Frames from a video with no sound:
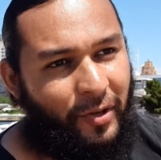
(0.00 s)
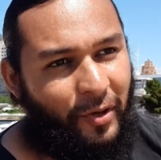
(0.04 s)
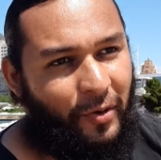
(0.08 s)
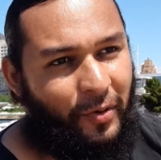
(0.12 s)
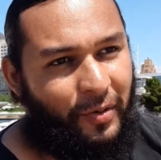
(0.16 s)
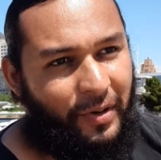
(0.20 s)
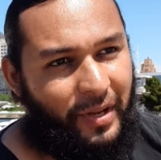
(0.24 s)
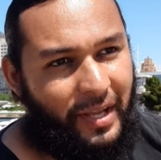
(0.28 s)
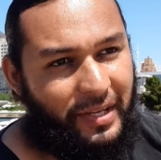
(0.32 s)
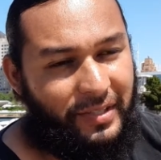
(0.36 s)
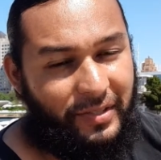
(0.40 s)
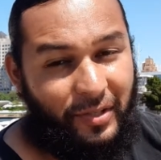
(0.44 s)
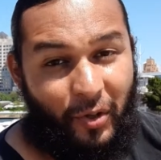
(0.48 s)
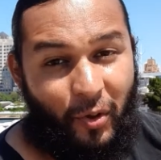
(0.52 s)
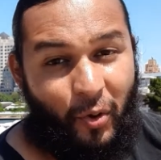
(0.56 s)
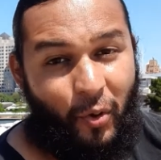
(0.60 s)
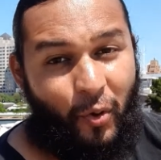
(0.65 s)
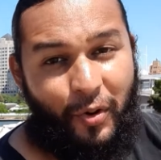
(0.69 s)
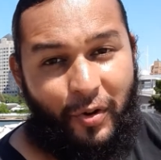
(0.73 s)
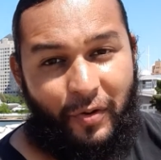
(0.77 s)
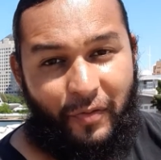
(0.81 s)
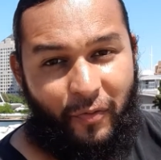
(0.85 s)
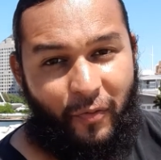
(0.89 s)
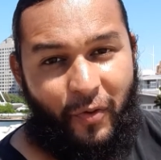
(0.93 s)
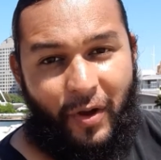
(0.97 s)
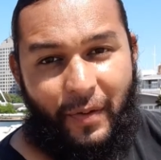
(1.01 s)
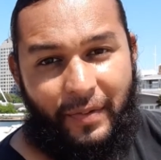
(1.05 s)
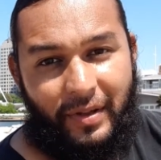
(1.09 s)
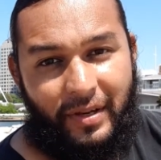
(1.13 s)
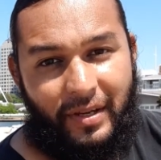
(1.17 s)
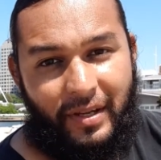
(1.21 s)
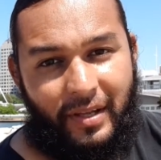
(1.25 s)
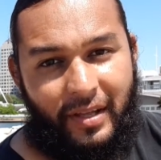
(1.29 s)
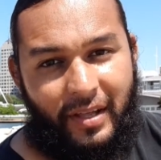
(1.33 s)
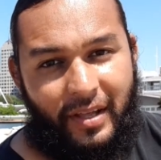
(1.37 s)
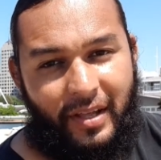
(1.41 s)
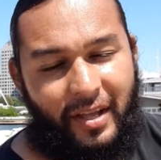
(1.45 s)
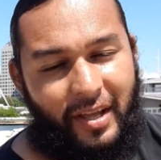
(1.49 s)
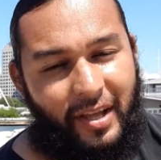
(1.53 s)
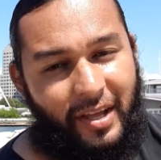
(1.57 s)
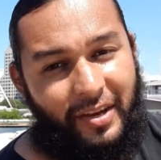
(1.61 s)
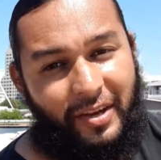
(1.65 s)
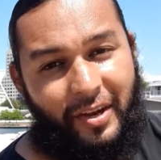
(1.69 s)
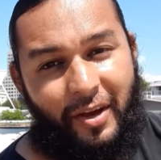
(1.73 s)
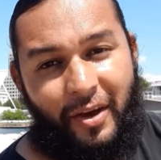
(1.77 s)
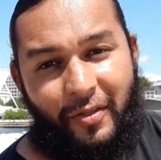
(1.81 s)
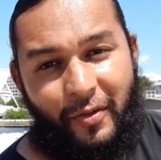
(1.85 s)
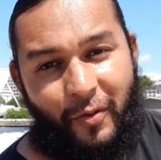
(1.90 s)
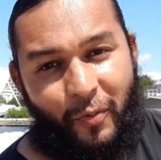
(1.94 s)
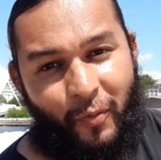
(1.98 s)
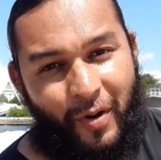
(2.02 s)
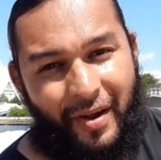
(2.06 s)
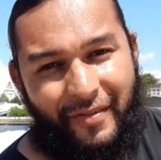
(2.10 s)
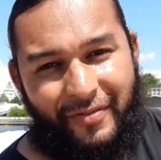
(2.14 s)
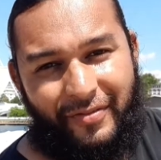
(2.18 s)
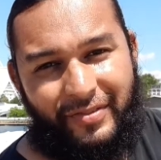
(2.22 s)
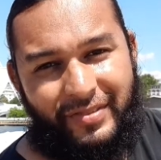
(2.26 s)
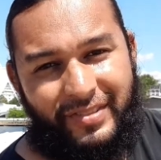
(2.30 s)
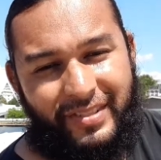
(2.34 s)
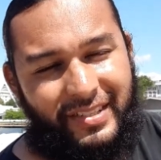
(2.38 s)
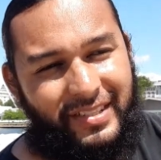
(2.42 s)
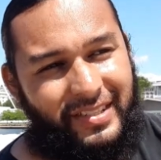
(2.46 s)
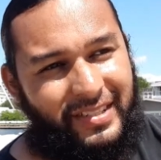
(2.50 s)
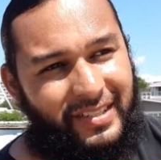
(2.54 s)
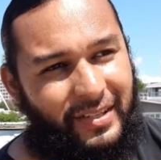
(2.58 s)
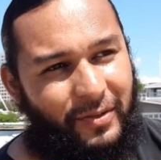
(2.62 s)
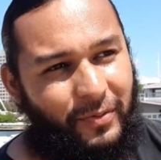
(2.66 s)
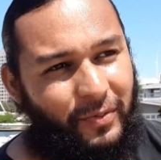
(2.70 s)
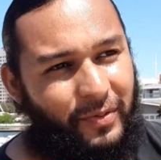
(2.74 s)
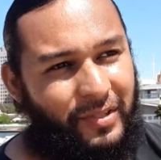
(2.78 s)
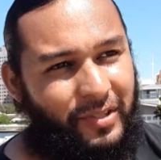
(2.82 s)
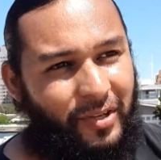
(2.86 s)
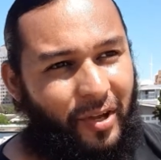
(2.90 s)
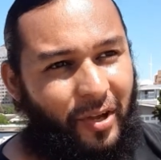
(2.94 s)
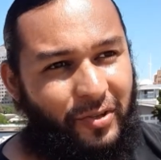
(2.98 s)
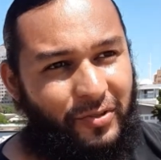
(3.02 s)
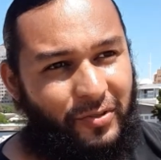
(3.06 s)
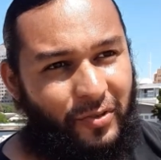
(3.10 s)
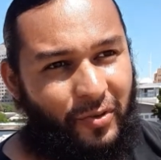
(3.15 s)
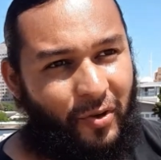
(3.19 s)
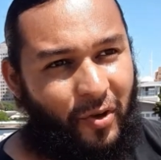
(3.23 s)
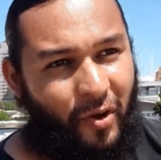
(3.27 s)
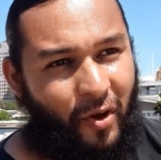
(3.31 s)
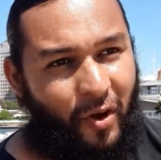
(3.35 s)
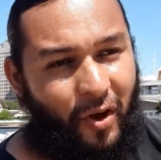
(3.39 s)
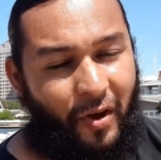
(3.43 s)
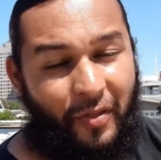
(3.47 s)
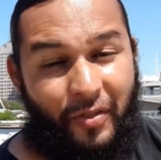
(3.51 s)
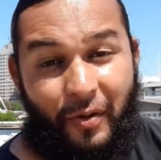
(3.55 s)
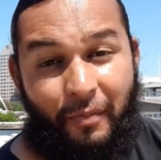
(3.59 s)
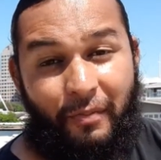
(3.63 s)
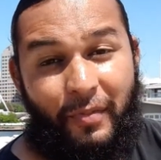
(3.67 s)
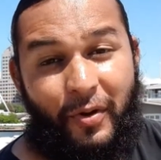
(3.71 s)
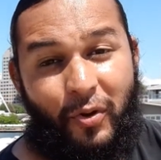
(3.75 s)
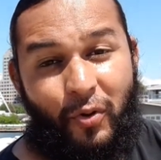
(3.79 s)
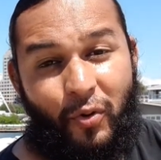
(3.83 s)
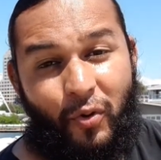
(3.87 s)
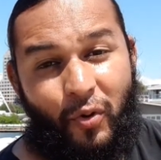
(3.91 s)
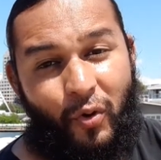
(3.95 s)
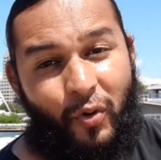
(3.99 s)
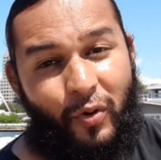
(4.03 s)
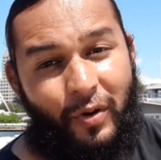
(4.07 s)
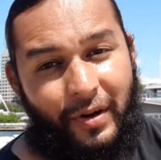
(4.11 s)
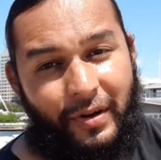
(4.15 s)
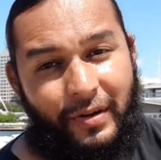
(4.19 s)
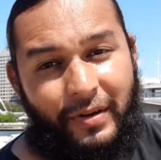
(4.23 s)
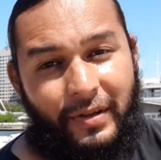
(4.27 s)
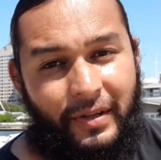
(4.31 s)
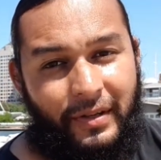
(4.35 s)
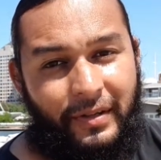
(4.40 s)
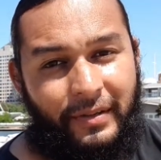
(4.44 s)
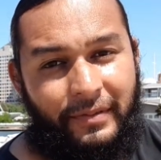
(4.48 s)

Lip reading: known as the Court of Women. In other references, it was also called the Middle Court.